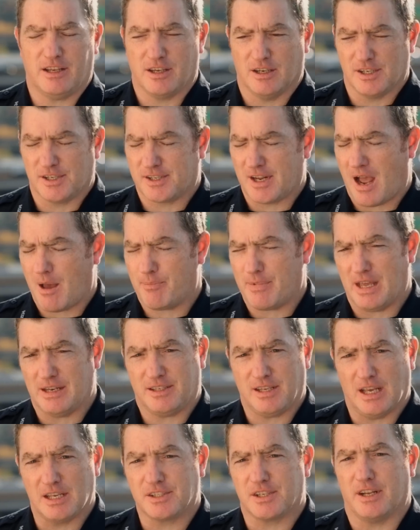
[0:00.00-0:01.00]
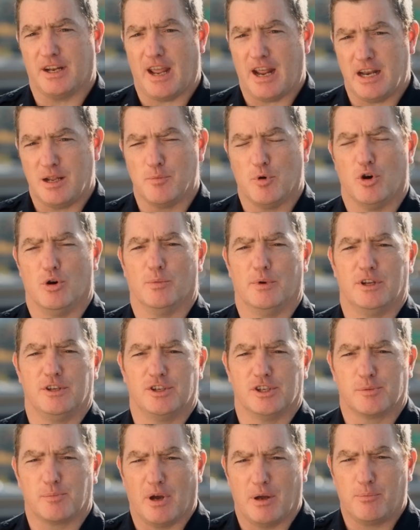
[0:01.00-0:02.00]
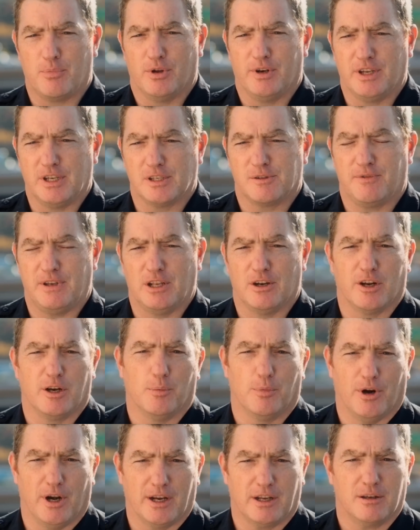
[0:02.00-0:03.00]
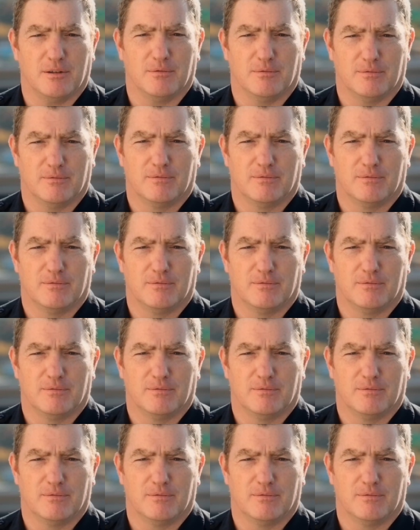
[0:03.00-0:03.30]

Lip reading: he could have stopped that test at any moment just by putting his feet on the brake.